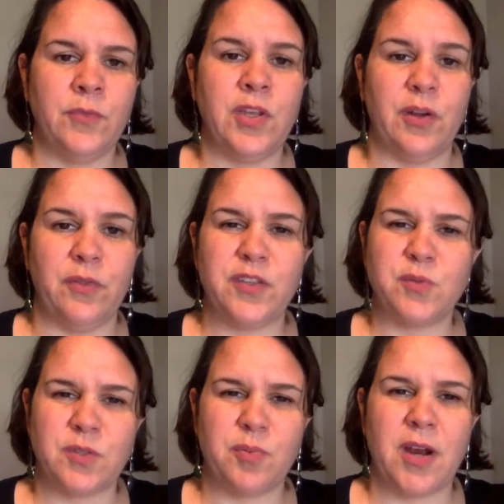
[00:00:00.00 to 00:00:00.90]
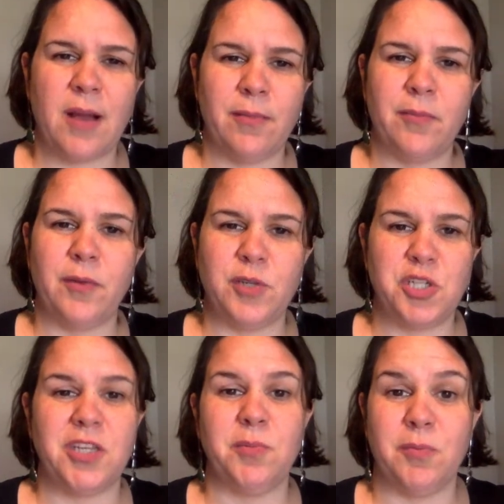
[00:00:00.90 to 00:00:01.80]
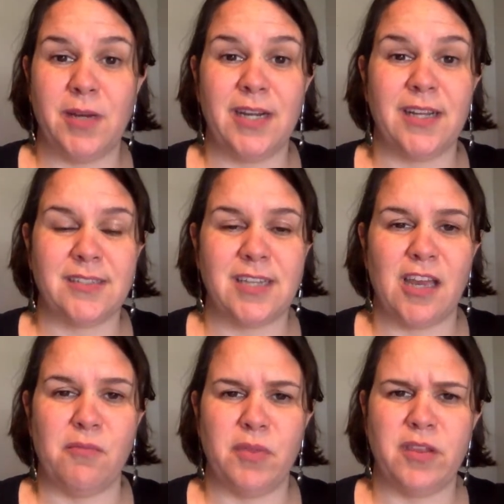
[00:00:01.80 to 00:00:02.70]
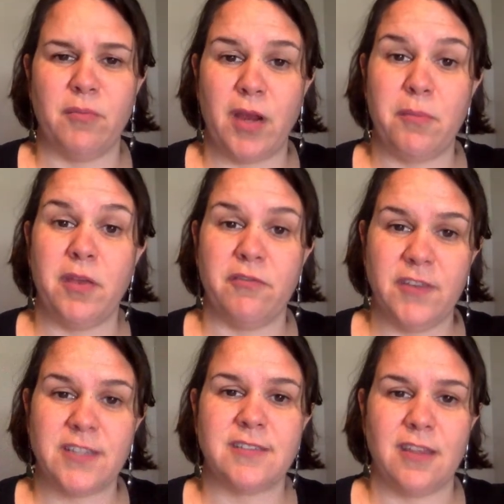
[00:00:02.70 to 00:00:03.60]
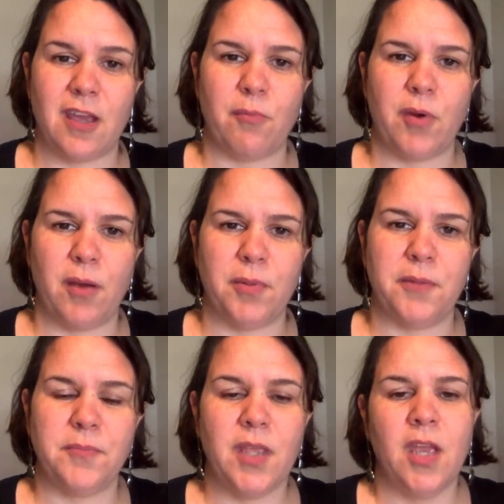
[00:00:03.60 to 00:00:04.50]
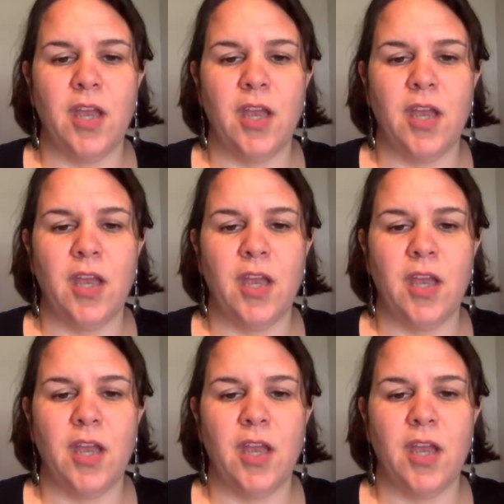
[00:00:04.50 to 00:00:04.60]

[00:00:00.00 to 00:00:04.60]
this was a problem that we should keep in mind next time, but there might be a fix to that problem.